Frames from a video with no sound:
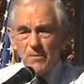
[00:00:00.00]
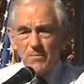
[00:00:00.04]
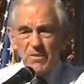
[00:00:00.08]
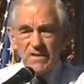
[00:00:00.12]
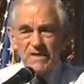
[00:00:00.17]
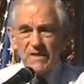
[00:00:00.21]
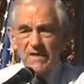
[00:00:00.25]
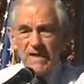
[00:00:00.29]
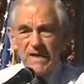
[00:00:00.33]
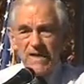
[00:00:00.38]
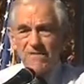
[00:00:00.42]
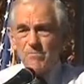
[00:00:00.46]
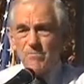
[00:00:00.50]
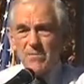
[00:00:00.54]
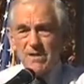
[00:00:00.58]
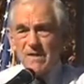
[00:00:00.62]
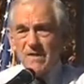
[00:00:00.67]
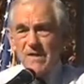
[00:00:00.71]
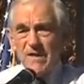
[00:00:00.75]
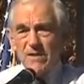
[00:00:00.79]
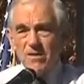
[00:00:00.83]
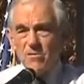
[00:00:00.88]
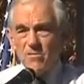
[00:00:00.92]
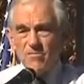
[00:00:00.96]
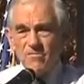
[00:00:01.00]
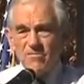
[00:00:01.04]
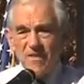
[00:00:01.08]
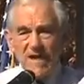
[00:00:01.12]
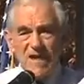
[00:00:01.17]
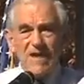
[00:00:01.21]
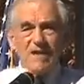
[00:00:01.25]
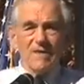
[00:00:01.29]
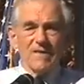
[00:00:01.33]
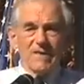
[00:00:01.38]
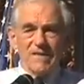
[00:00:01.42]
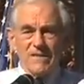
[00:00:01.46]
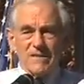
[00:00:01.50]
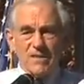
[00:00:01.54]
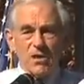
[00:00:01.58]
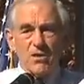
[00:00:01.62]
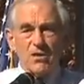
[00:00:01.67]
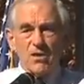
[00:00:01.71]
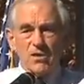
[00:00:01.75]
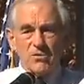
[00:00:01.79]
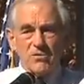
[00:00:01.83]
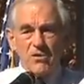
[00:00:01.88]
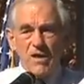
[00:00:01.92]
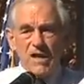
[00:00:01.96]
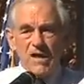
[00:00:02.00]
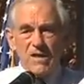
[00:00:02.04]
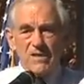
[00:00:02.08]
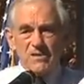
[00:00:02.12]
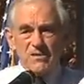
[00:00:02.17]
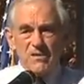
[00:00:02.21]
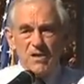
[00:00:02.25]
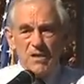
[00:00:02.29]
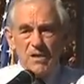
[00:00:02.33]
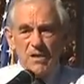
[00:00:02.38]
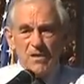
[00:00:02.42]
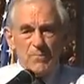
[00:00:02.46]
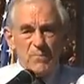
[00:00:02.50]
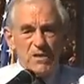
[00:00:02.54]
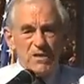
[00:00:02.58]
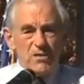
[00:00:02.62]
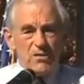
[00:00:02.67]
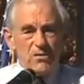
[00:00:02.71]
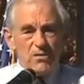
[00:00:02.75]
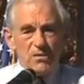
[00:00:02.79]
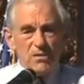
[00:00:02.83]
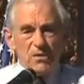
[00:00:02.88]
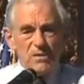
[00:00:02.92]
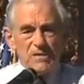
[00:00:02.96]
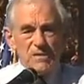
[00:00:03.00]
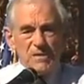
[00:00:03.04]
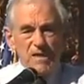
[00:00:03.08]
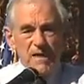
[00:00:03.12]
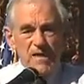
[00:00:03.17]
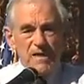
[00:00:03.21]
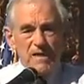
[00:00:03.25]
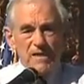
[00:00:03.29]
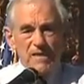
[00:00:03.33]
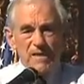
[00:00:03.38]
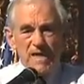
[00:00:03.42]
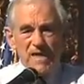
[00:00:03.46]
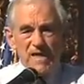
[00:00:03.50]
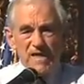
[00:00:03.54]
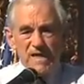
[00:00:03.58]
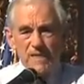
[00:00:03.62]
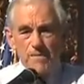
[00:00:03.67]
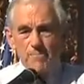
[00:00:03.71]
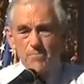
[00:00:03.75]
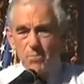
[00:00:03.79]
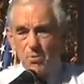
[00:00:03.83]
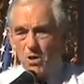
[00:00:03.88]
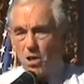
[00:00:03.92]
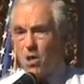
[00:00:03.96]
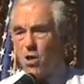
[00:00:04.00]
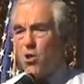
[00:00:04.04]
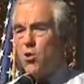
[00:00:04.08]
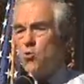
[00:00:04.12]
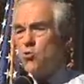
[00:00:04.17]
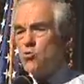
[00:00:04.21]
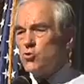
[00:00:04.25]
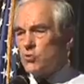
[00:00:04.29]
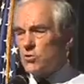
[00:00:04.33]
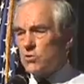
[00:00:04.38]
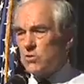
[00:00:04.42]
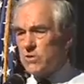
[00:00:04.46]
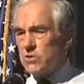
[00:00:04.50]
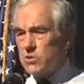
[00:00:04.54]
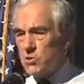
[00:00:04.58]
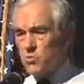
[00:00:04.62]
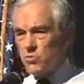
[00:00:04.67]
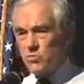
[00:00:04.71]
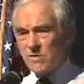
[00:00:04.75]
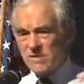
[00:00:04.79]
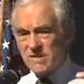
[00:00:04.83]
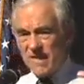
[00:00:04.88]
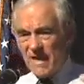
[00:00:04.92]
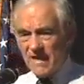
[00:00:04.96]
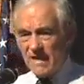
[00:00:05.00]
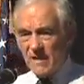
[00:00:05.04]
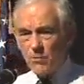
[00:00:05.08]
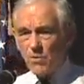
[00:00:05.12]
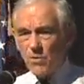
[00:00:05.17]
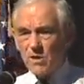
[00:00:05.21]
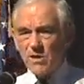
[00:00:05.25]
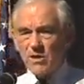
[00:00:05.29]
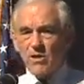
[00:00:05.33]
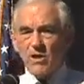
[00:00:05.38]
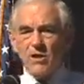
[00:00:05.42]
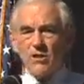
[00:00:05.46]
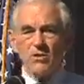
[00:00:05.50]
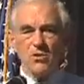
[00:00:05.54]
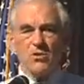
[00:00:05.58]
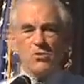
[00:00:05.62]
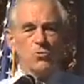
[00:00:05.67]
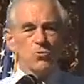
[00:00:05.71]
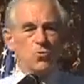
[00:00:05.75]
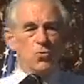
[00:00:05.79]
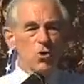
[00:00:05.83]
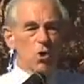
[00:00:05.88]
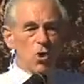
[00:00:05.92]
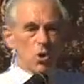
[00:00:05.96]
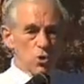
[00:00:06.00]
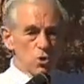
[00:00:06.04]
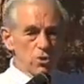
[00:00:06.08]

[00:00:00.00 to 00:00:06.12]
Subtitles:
But the government now violates contracts because they impose on you exactly what you can do,